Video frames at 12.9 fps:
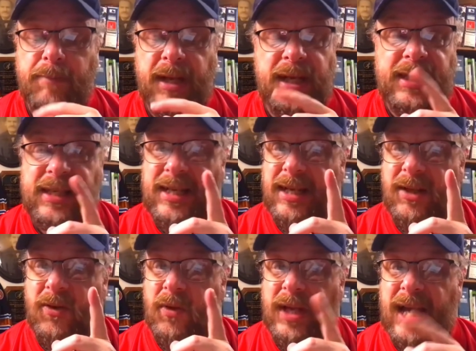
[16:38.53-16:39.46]
But he still
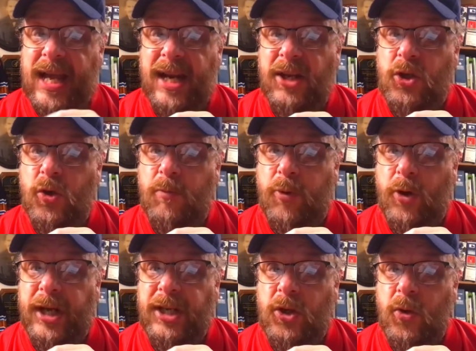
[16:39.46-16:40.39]
only had a
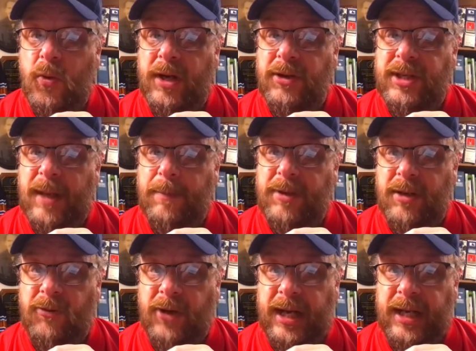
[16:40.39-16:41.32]
2.2 interception
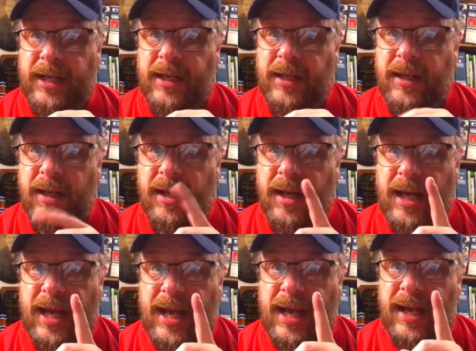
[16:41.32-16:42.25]
rate,
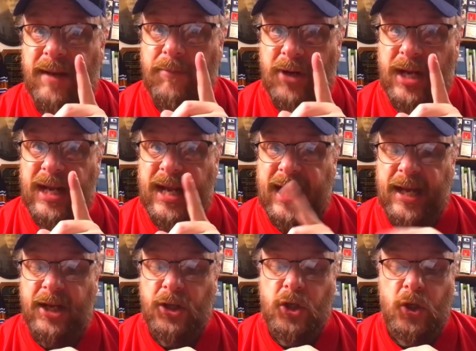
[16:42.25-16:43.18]
and Brady
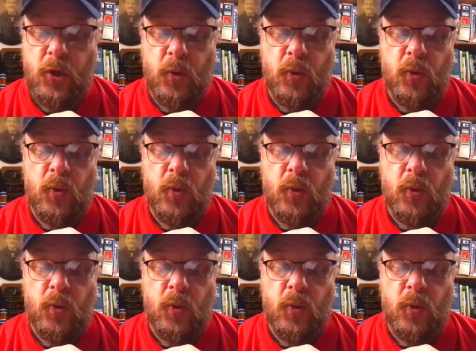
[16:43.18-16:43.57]
had a 2.